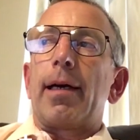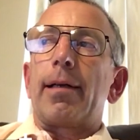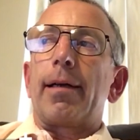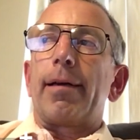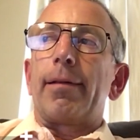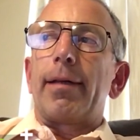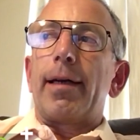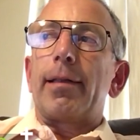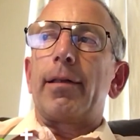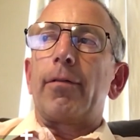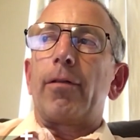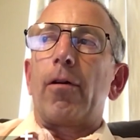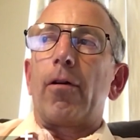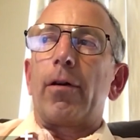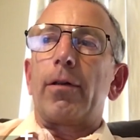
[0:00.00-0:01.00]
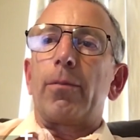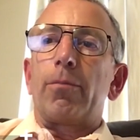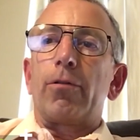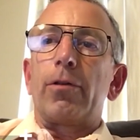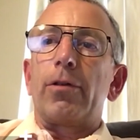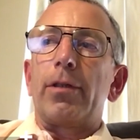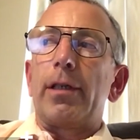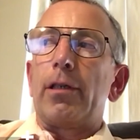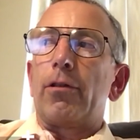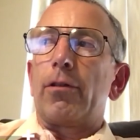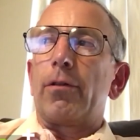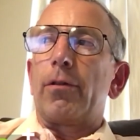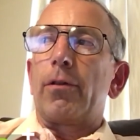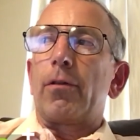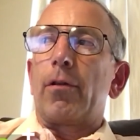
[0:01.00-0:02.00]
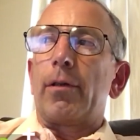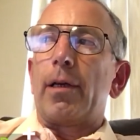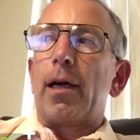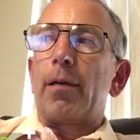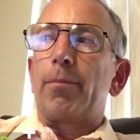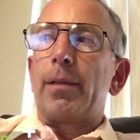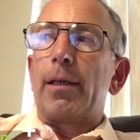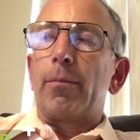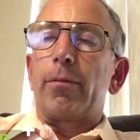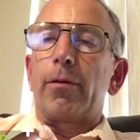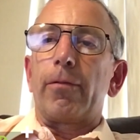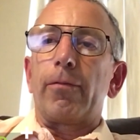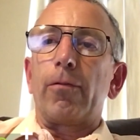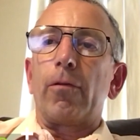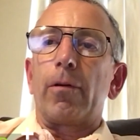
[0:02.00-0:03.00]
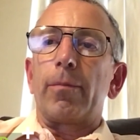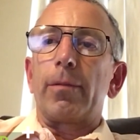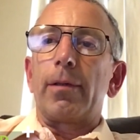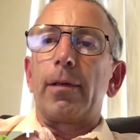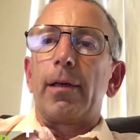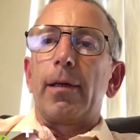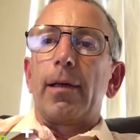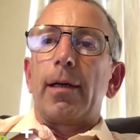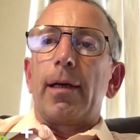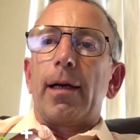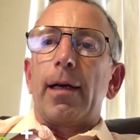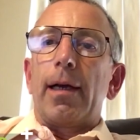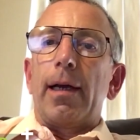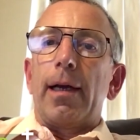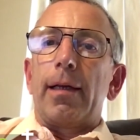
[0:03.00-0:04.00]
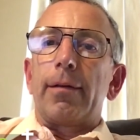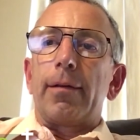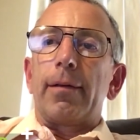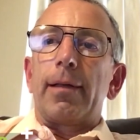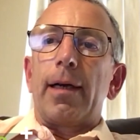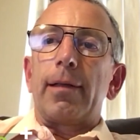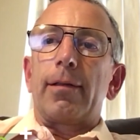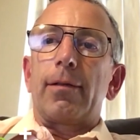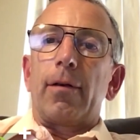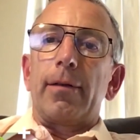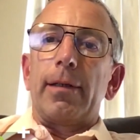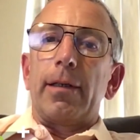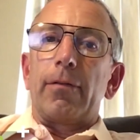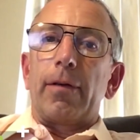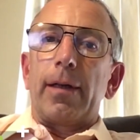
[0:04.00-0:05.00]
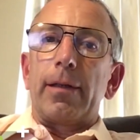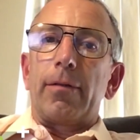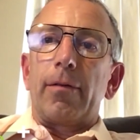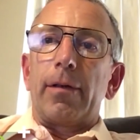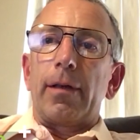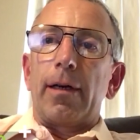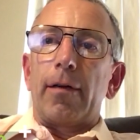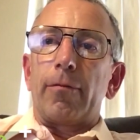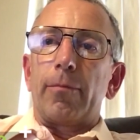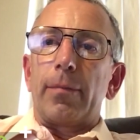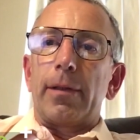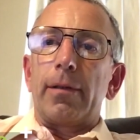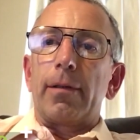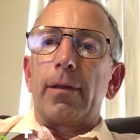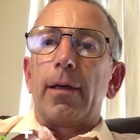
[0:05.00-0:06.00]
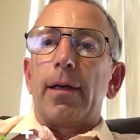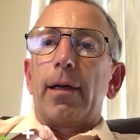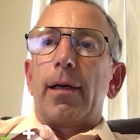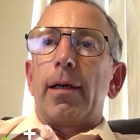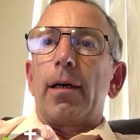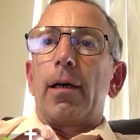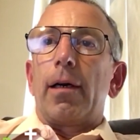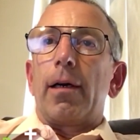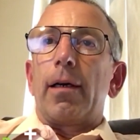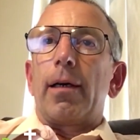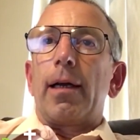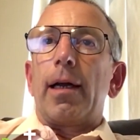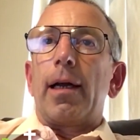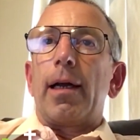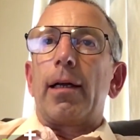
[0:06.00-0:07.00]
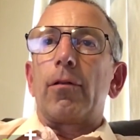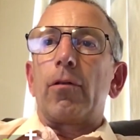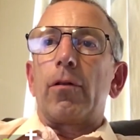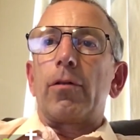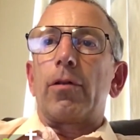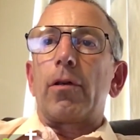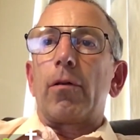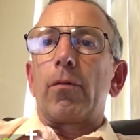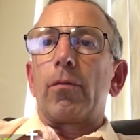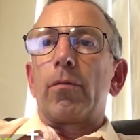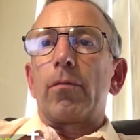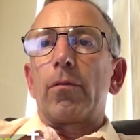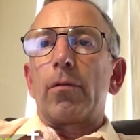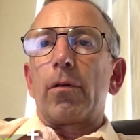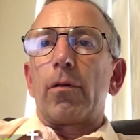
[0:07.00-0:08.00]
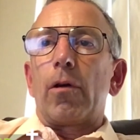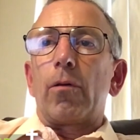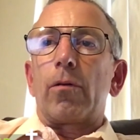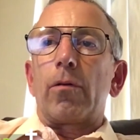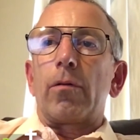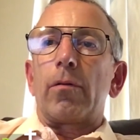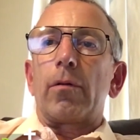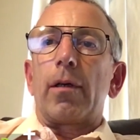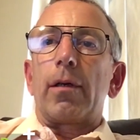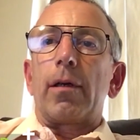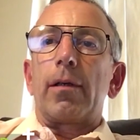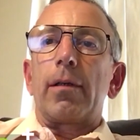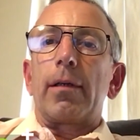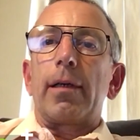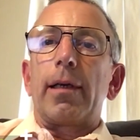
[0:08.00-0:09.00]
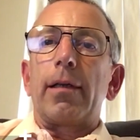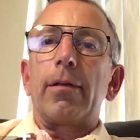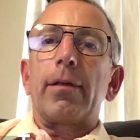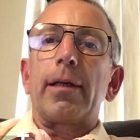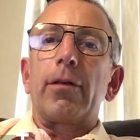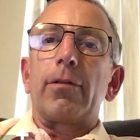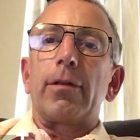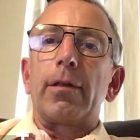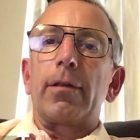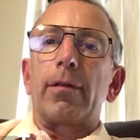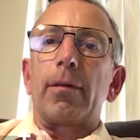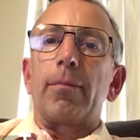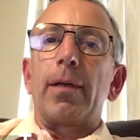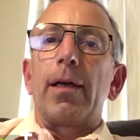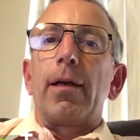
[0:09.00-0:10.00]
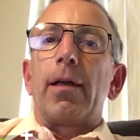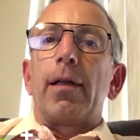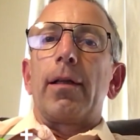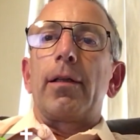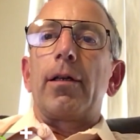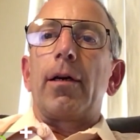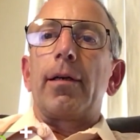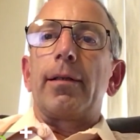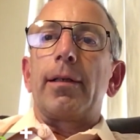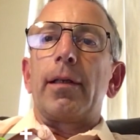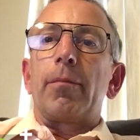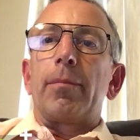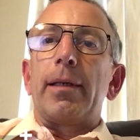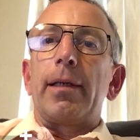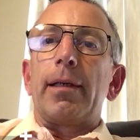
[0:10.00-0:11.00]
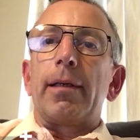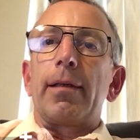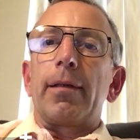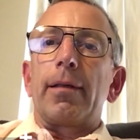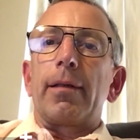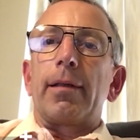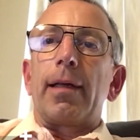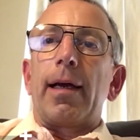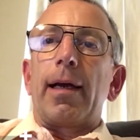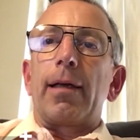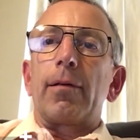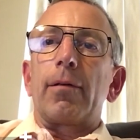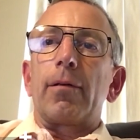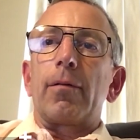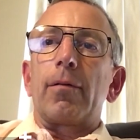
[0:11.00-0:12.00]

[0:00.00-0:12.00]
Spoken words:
that elective heart procedures are not being performed, and that's on the advice of the government and also the local healthcare system. The idea being that